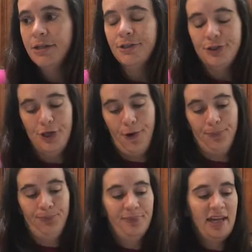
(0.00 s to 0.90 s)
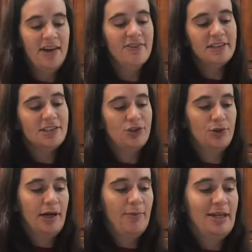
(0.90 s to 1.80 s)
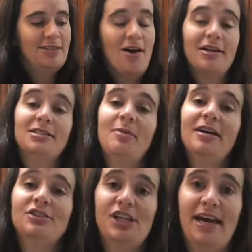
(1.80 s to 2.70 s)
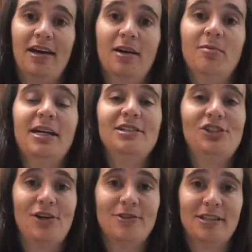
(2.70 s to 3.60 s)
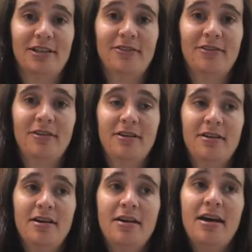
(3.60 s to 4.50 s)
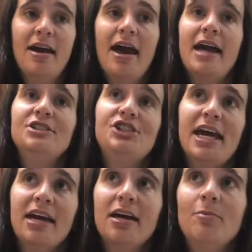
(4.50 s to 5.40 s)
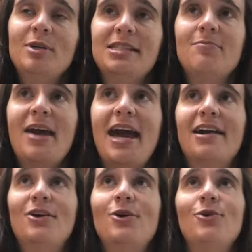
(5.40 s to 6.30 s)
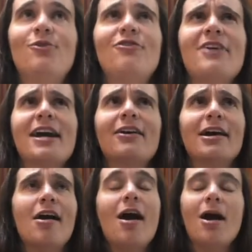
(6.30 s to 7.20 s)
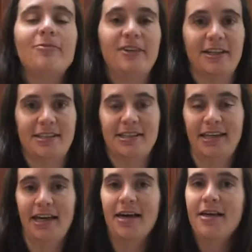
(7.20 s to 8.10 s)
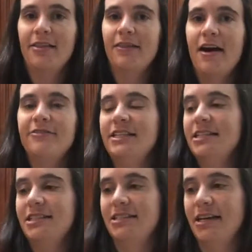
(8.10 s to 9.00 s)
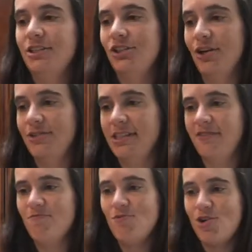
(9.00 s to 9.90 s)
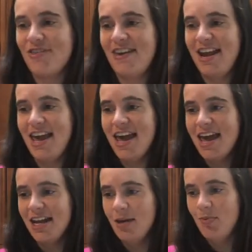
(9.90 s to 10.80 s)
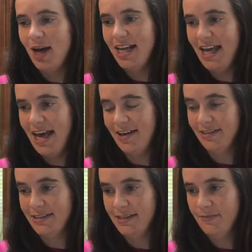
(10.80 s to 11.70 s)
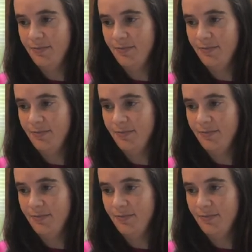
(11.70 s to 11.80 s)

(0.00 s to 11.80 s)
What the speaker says: So, in this story, we talked about Jacob and Joseph. And Jacob was a man who very obviously loved his son Joseph more than anybody else.